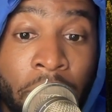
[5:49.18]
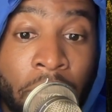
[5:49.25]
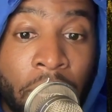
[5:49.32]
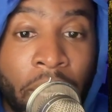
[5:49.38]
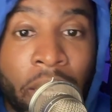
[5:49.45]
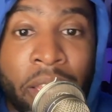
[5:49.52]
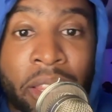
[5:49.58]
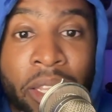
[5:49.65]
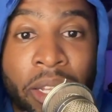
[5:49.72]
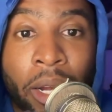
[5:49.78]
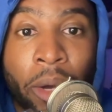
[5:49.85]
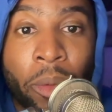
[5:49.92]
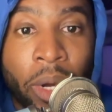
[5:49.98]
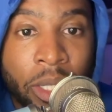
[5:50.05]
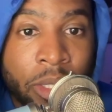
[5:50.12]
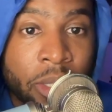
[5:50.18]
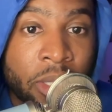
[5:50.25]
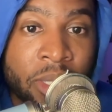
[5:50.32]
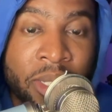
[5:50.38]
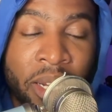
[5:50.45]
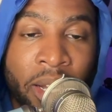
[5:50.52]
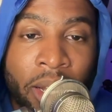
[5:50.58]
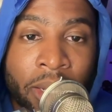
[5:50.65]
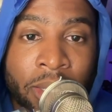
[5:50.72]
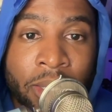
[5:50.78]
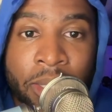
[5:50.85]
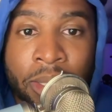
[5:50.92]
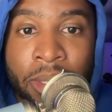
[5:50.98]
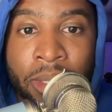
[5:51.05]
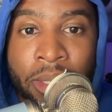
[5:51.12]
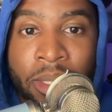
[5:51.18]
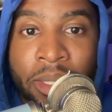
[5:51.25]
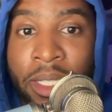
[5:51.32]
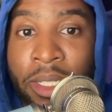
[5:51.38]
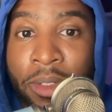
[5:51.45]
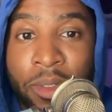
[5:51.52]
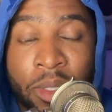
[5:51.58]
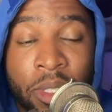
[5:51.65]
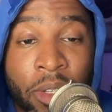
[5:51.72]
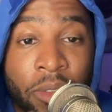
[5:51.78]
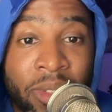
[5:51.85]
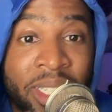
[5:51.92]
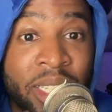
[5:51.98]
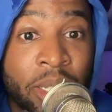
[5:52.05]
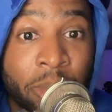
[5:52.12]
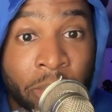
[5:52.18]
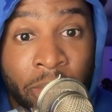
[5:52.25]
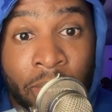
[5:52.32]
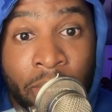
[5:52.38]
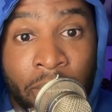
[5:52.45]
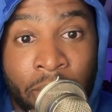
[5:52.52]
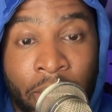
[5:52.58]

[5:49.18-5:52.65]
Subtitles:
and then I watch the stocks, see if stuff dips,